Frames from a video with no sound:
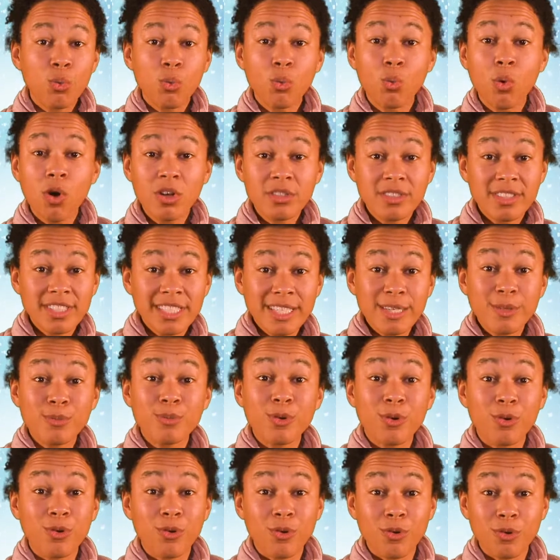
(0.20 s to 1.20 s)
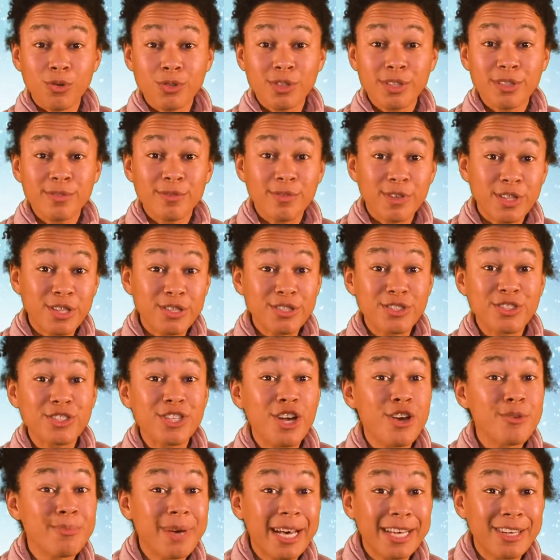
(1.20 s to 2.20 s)
What's the award for the
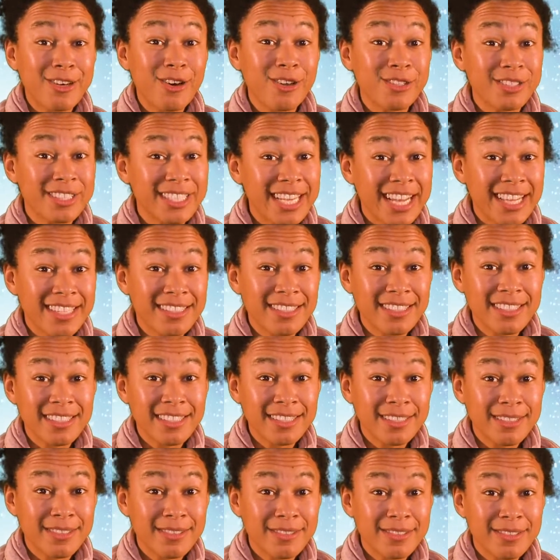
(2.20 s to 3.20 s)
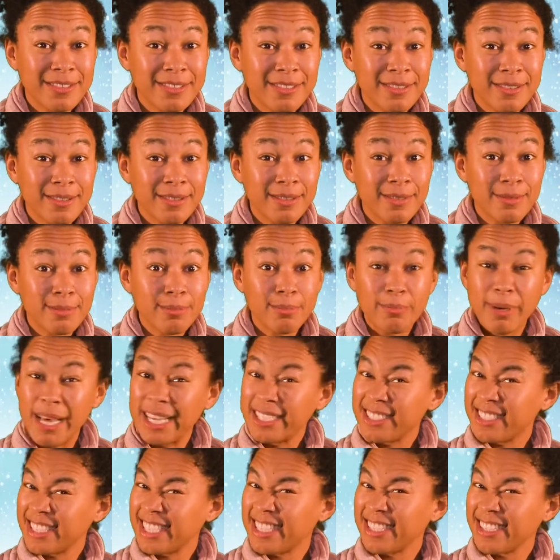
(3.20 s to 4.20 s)
snowman contest?
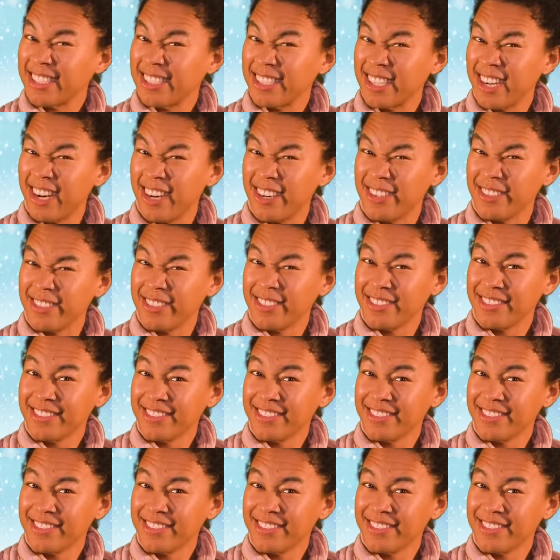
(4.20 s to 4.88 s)
Best in snow.